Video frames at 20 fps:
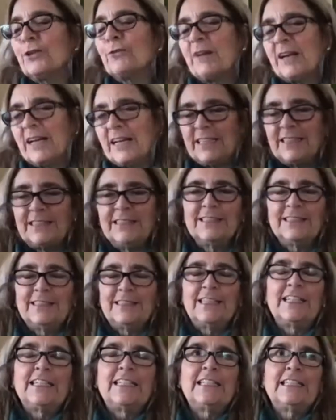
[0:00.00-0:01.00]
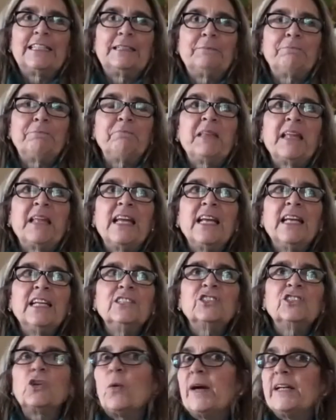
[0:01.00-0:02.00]
right.
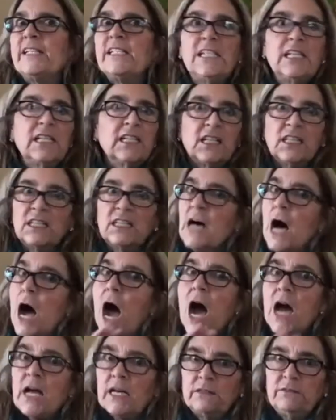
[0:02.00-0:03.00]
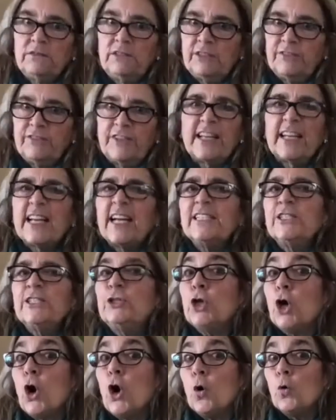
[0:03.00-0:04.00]
So I did a lot of different, and I
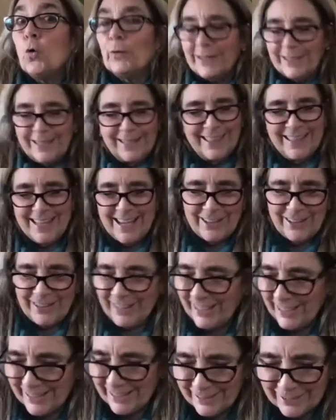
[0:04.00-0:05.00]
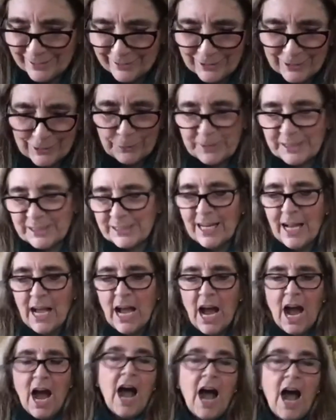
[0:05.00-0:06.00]
don't, the other thing I don't do, which
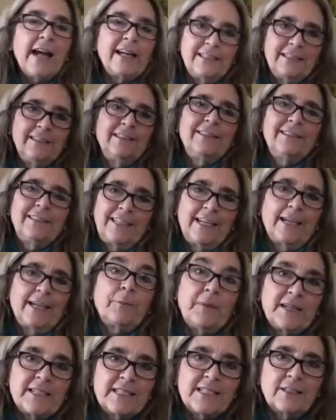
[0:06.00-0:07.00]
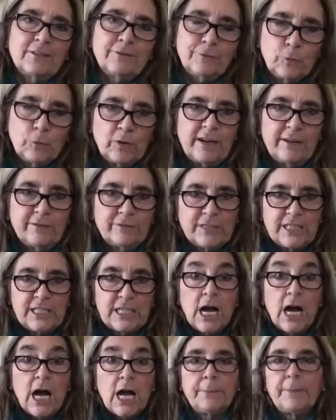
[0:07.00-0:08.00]
I kick myself for every
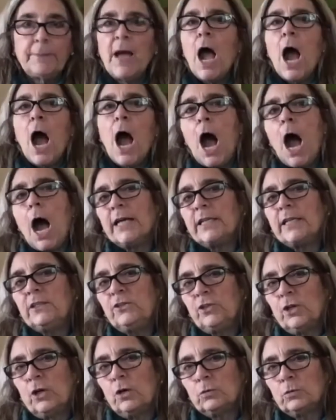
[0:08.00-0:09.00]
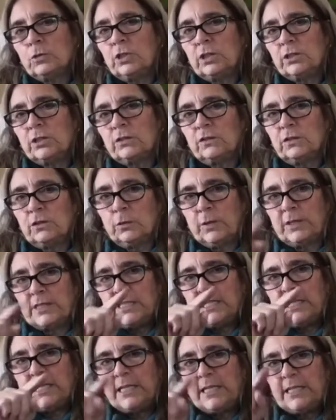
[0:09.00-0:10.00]
time, I don't just do a
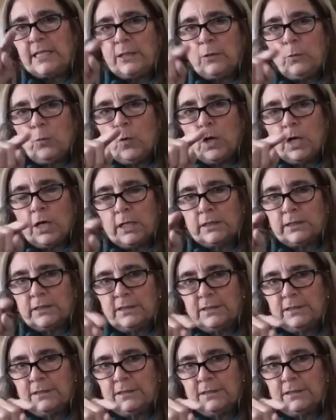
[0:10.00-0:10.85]
teeny one.